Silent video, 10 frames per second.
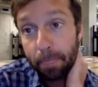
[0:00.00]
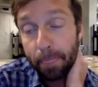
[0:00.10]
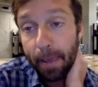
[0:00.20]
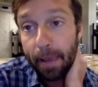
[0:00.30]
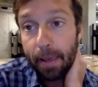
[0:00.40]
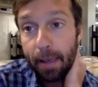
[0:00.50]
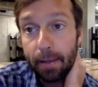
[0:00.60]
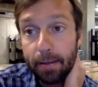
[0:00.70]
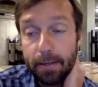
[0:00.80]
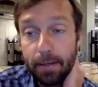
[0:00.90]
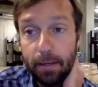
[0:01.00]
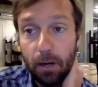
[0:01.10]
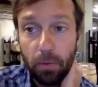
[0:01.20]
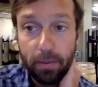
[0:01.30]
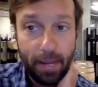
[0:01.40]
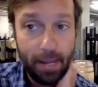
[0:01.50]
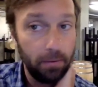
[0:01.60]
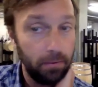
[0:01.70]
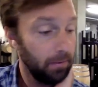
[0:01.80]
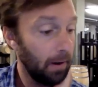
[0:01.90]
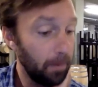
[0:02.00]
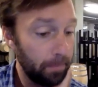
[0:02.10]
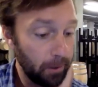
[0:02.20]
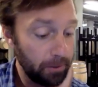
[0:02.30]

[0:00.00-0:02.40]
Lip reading: And, you know, the Hilt, our approach